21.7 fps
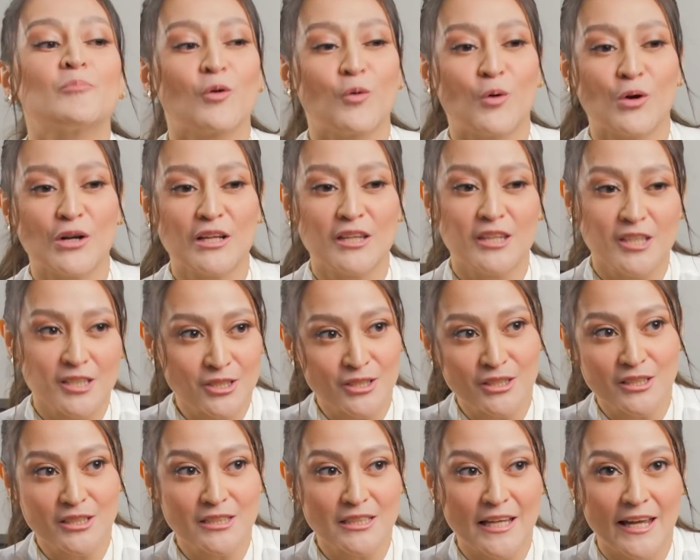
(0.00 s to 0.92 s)
wore this
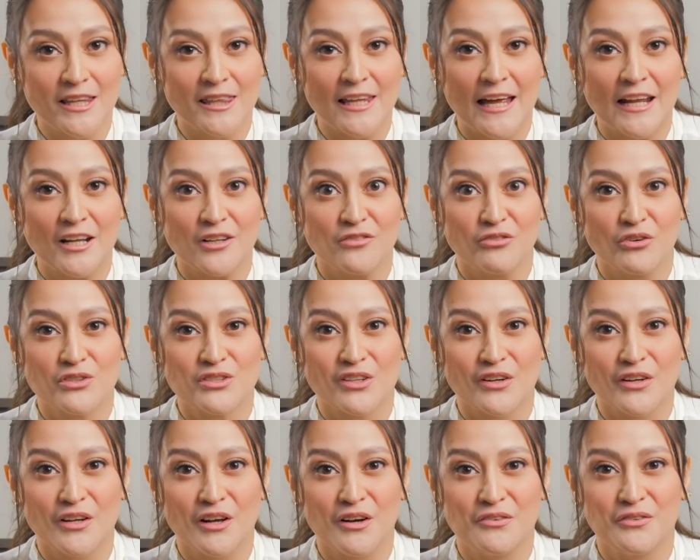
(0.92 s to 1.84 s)
on the 10th
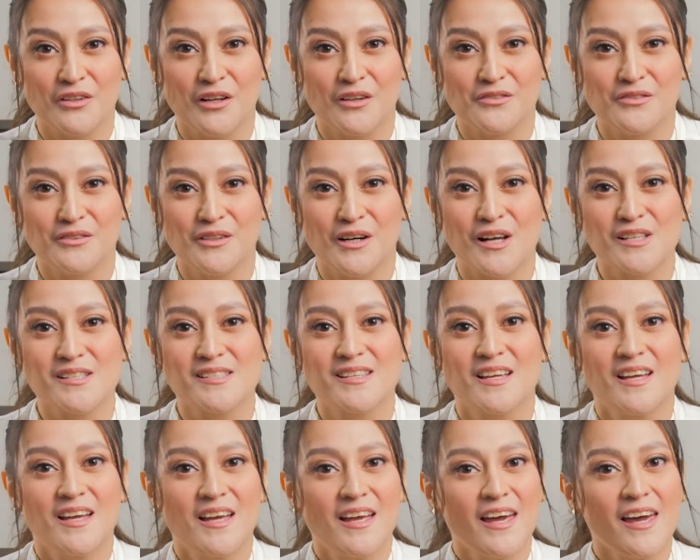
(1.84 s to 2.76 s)
anniversary of LoveLuxe,
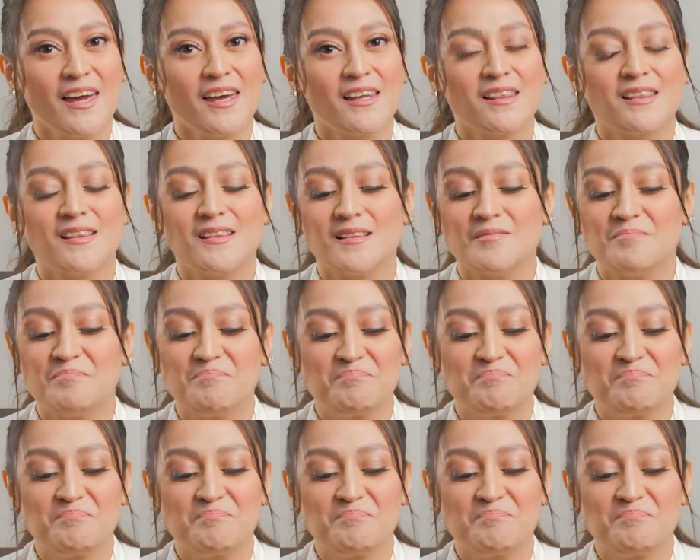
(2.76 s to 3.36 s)
and